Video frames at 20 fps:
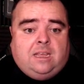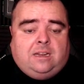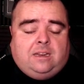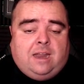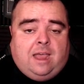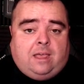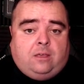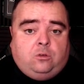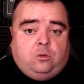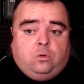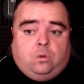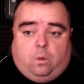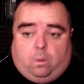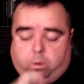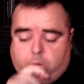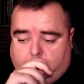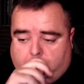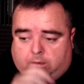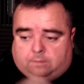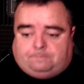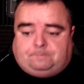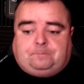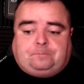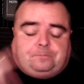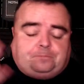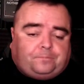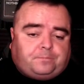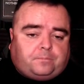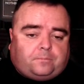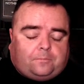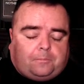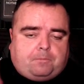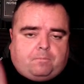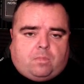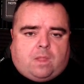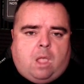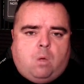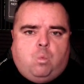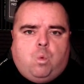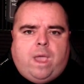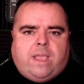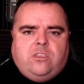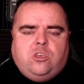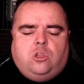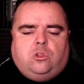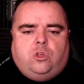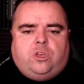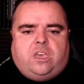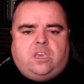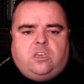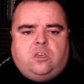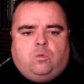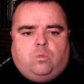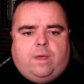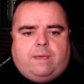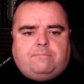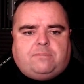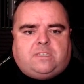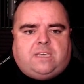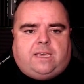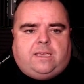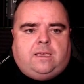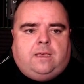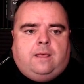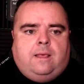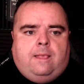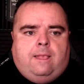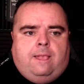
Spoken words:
Now, when you look at your website